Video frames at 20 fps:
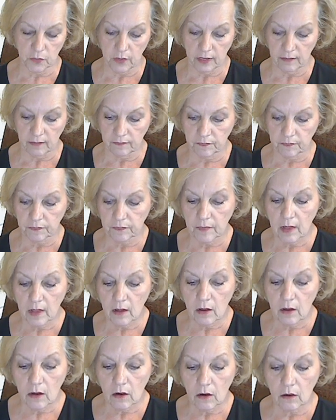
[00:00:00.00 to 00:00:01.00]
within
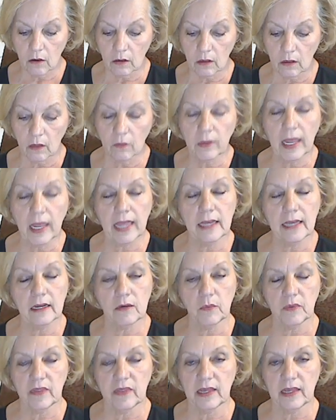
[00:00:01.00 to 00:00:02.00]
cavities of the
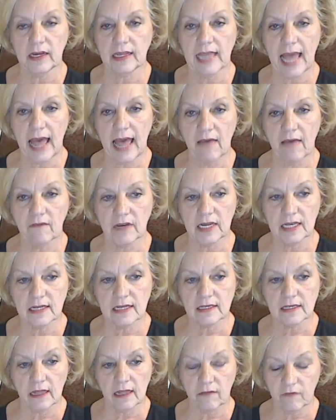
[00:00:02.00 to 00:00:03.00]
body.
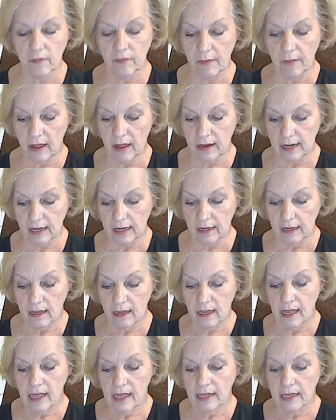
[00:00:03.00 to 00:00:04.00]
Cavities are
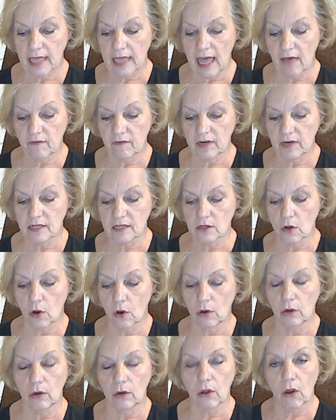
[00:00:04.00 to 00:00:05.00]
large internal
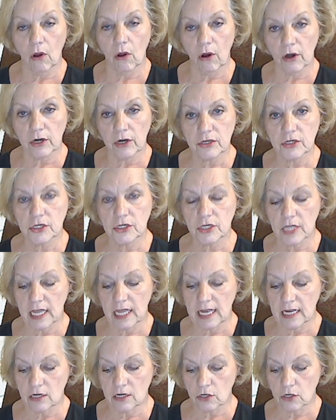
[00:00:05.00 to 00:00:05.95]
spaces.